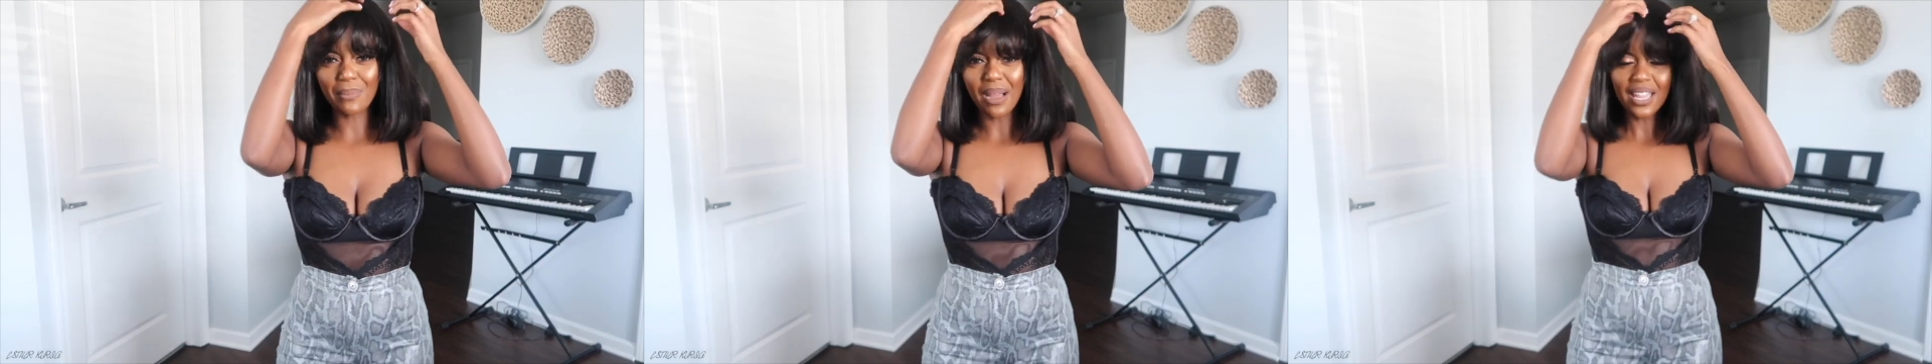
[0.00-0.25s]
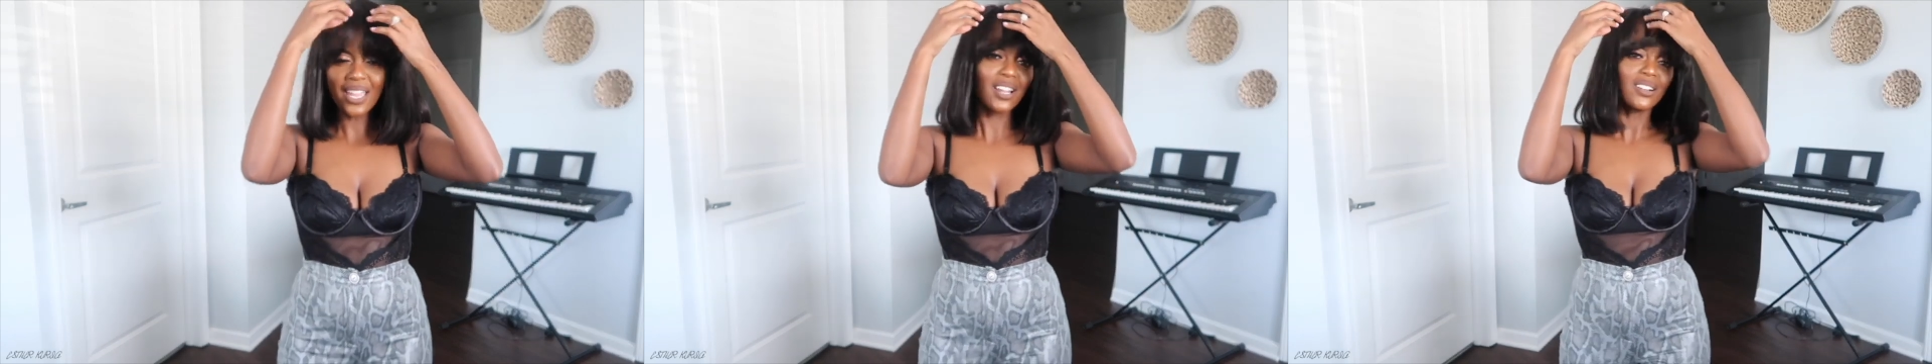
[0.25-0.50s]
my
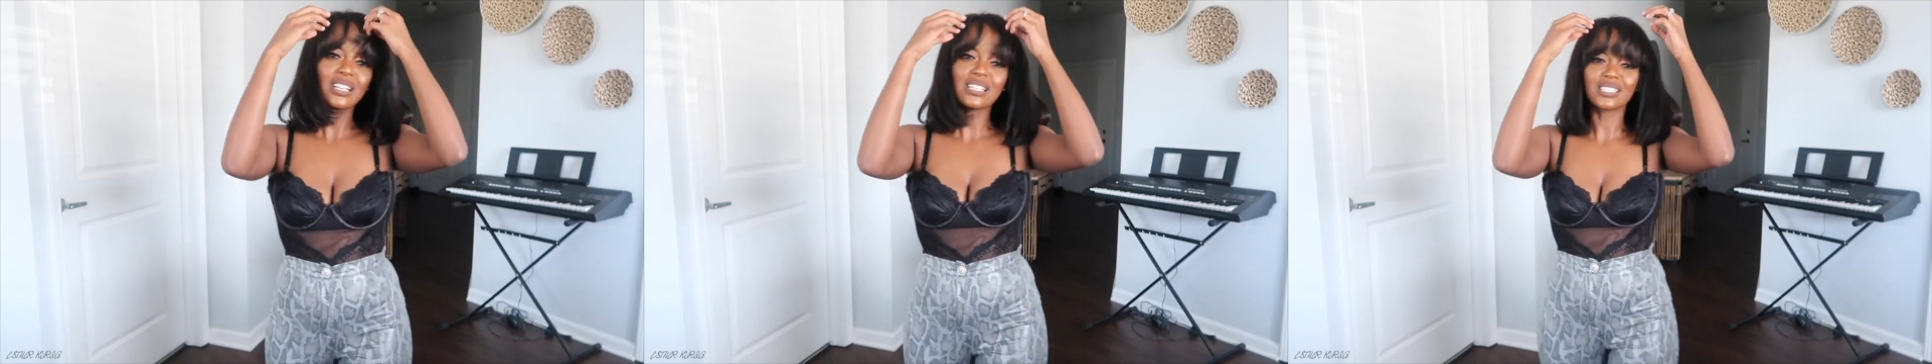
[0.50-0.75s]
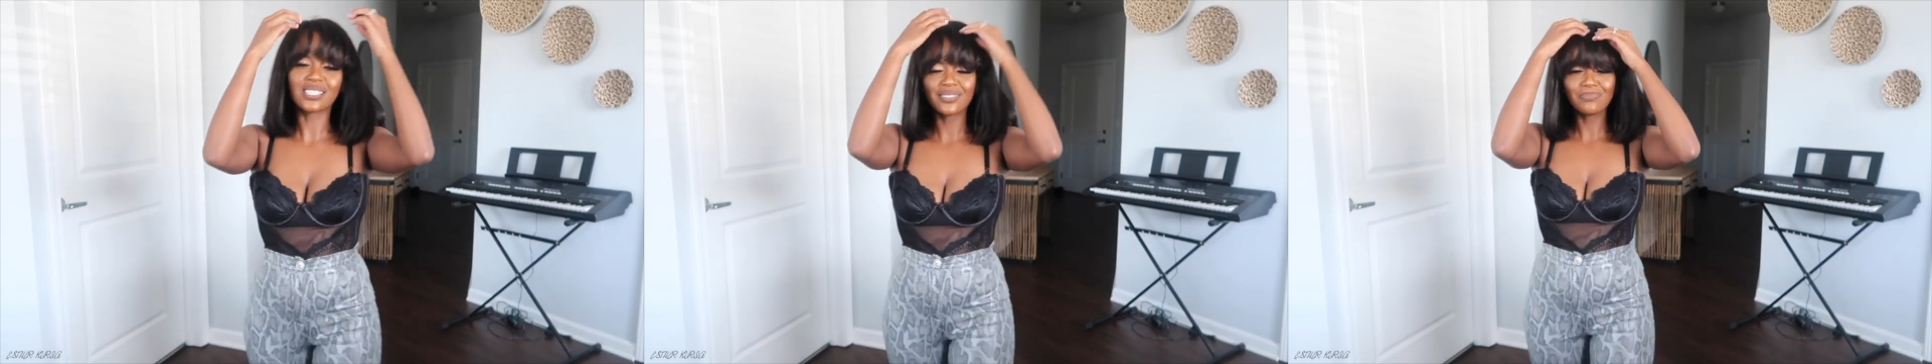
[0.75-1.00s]
hair
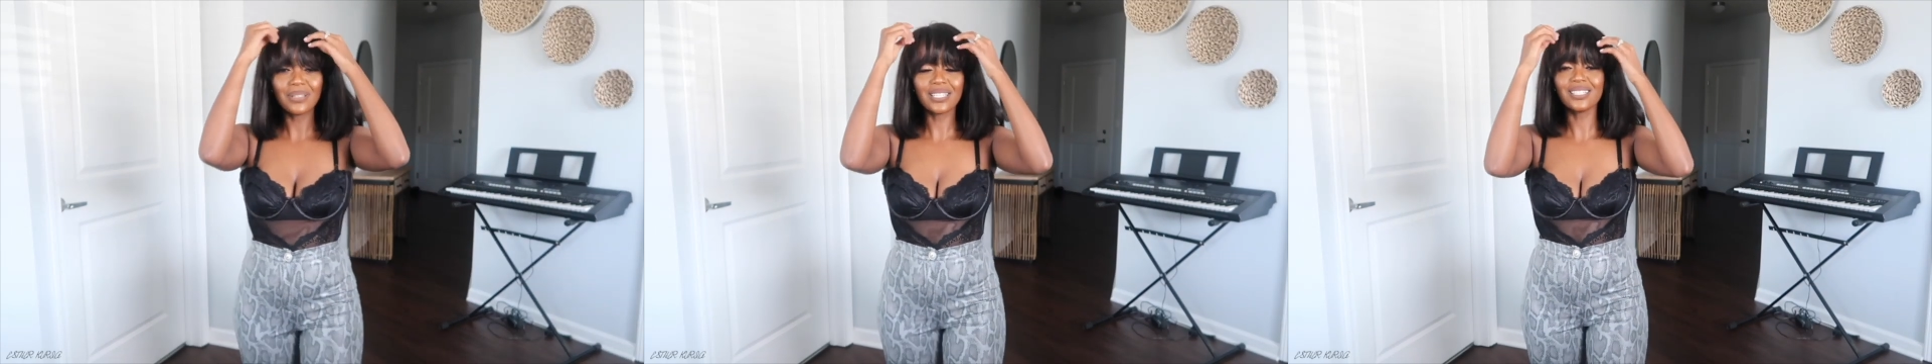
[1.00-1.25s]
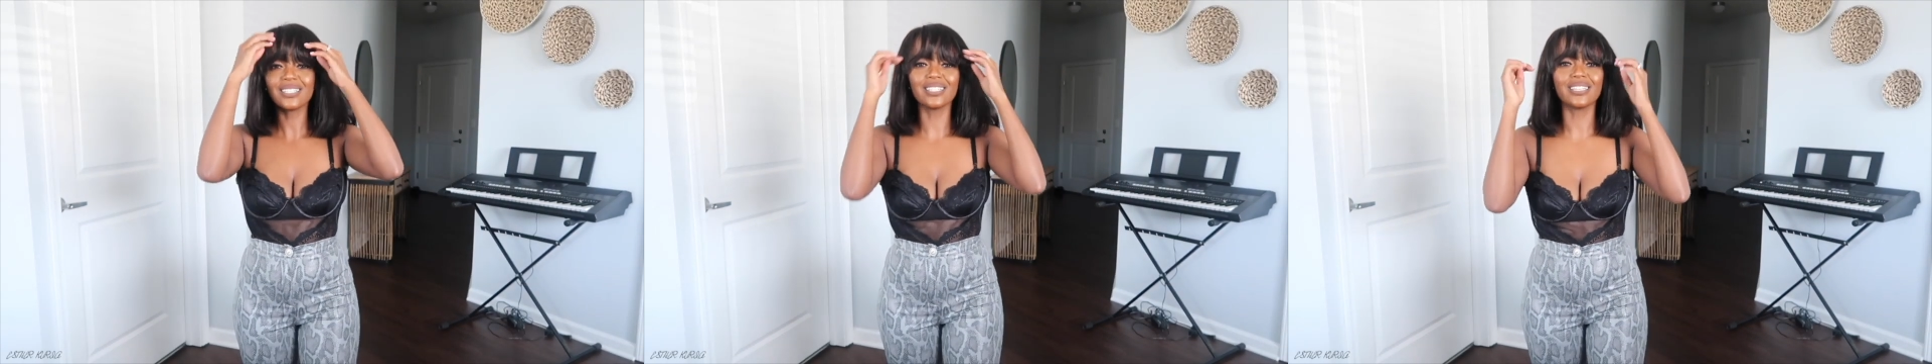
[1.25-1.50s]
is
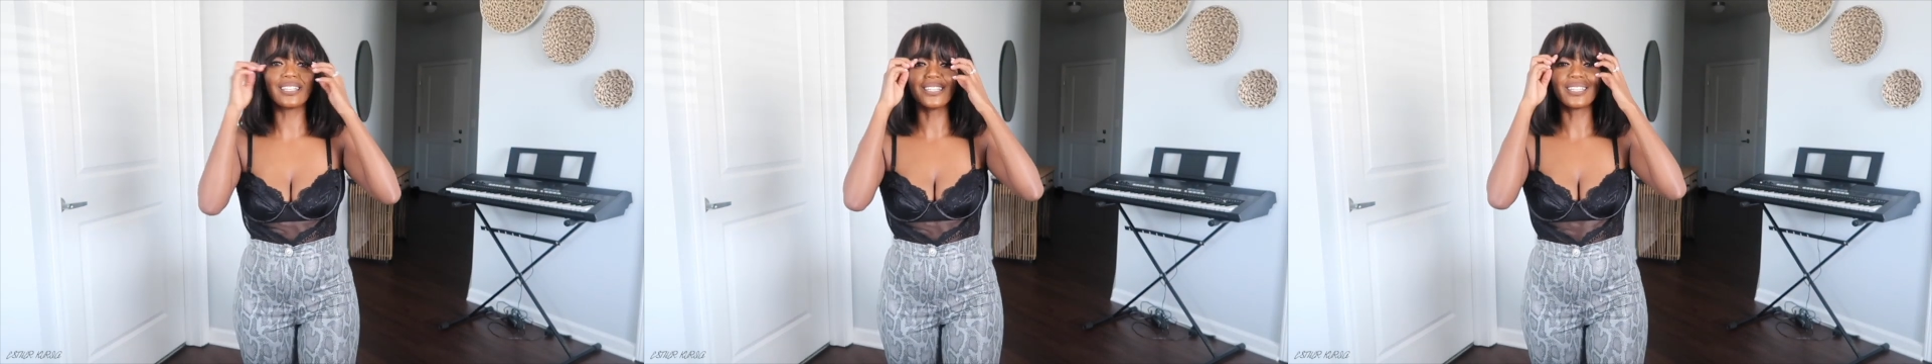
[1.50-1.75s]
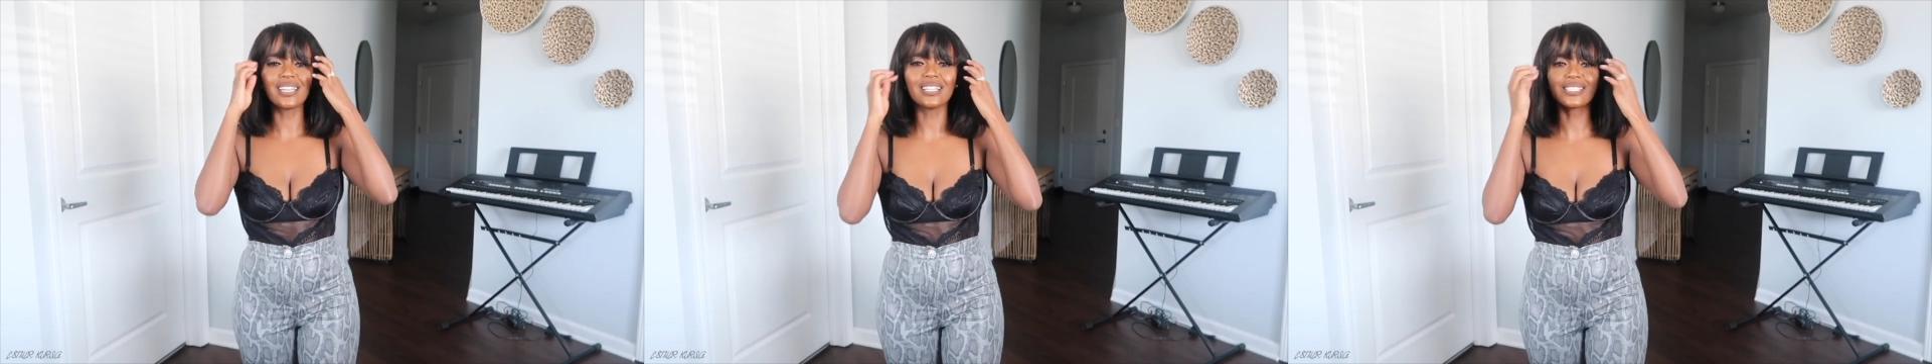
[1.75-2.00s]

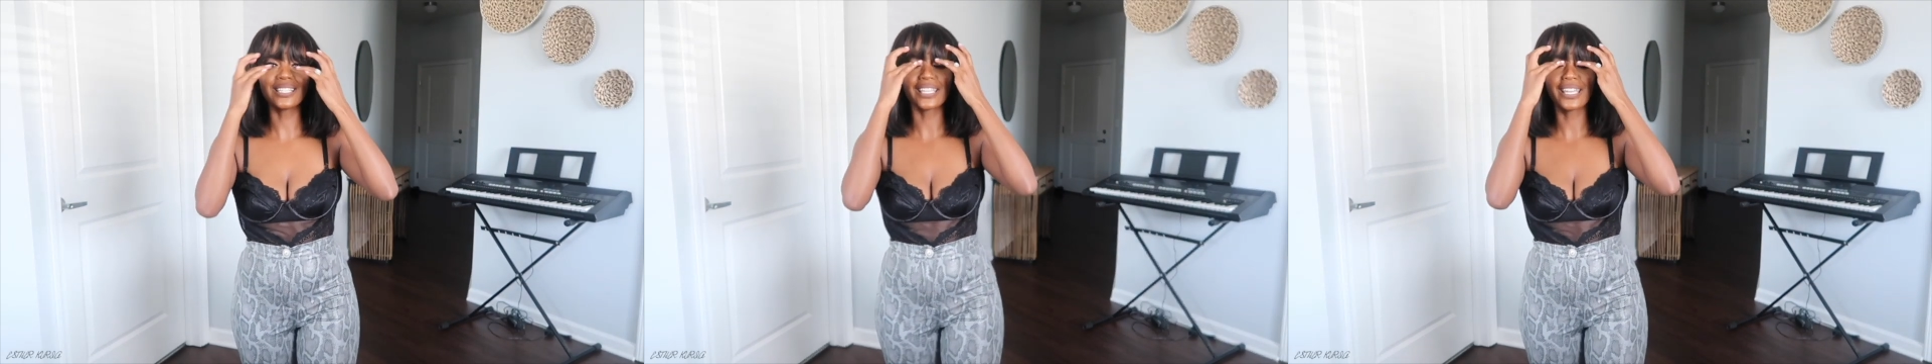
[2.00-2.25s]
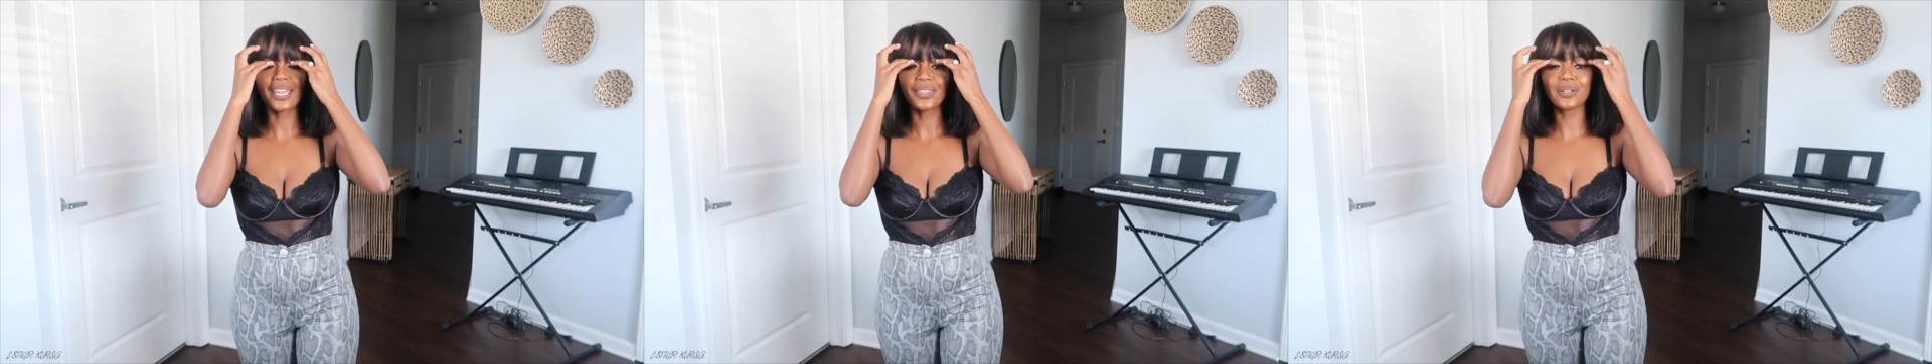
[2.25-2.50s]
big. Get it
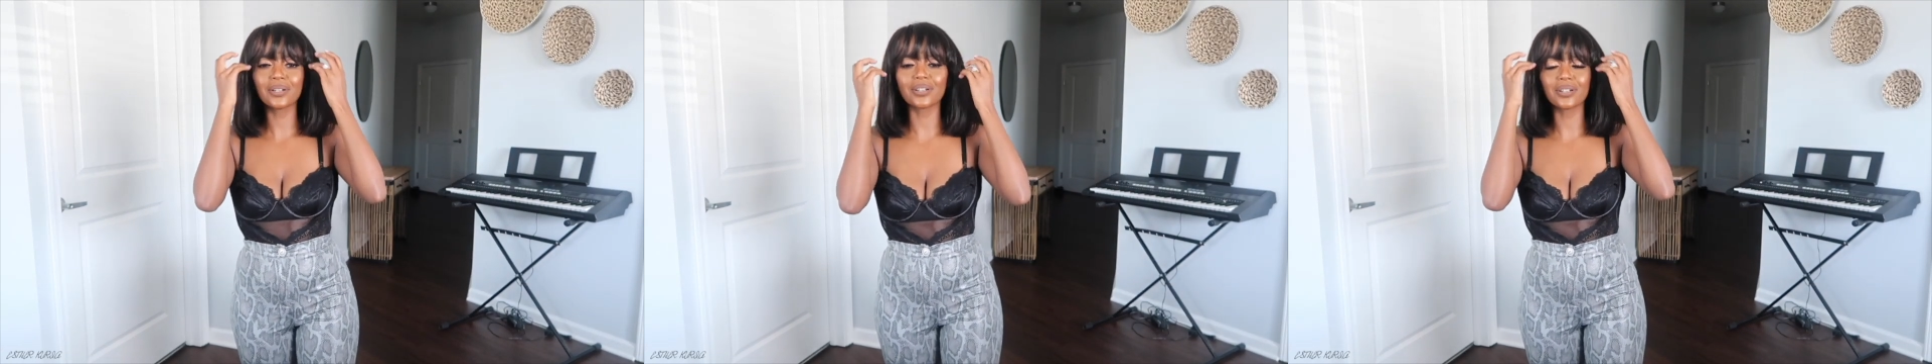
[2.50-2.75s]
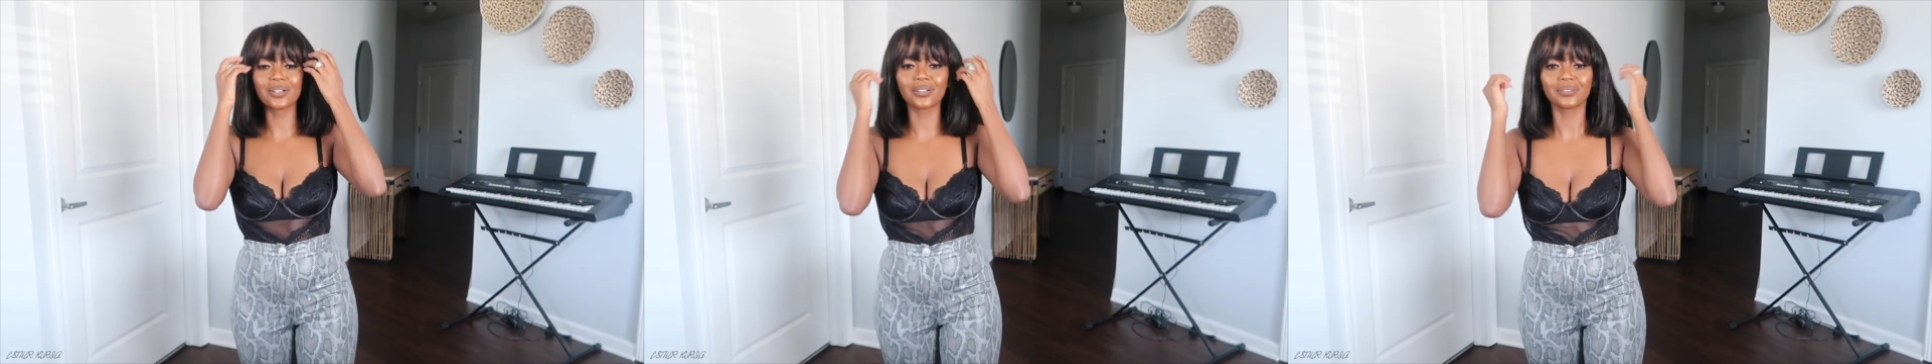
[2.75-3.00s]

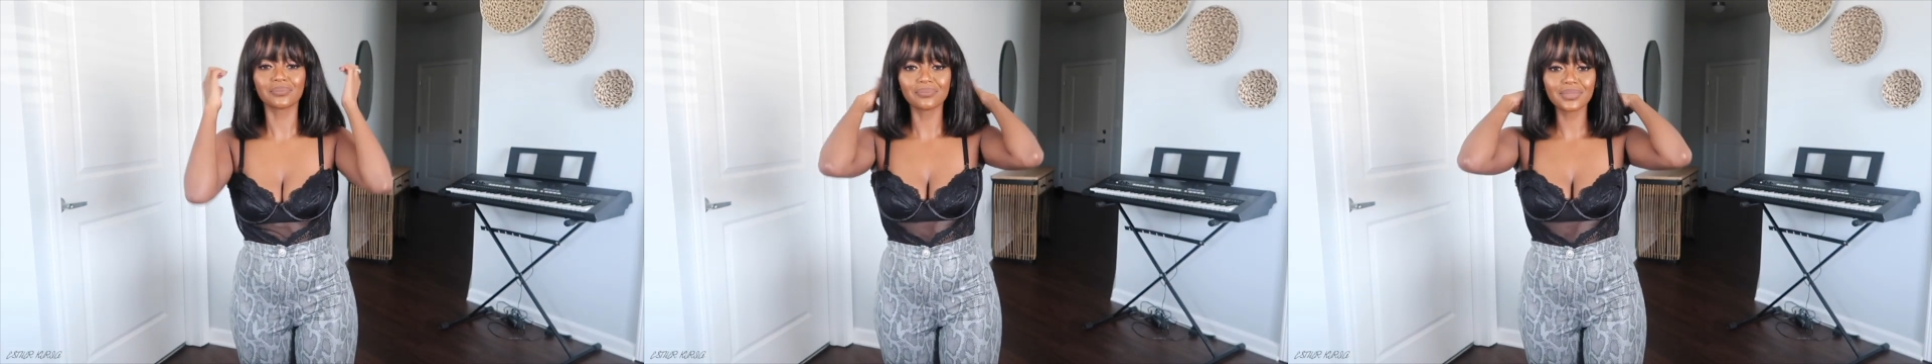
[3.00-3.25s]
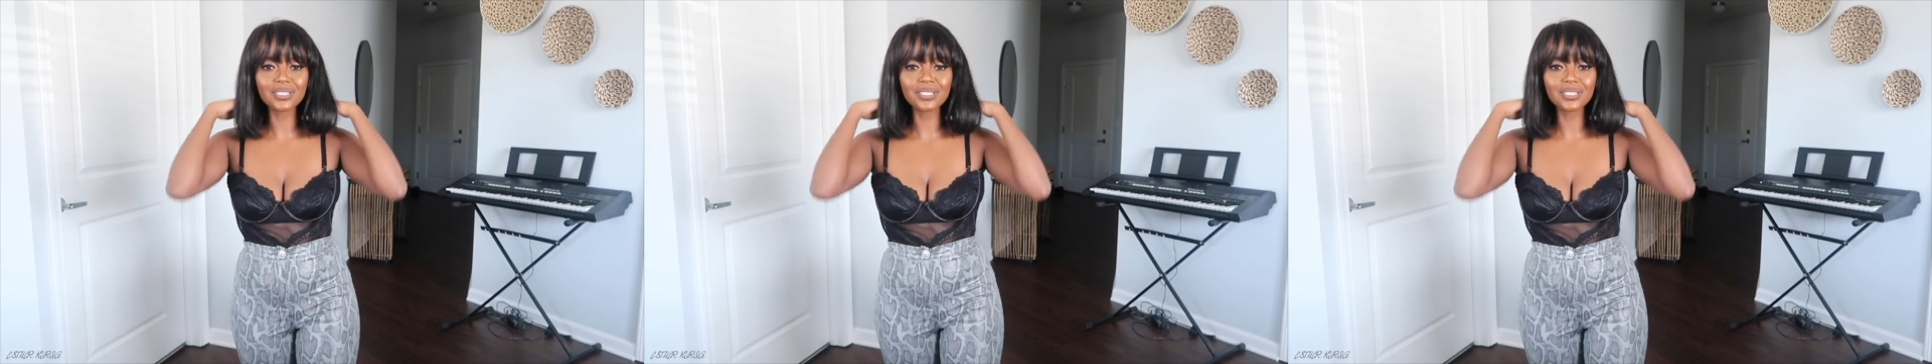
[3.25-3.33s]
together.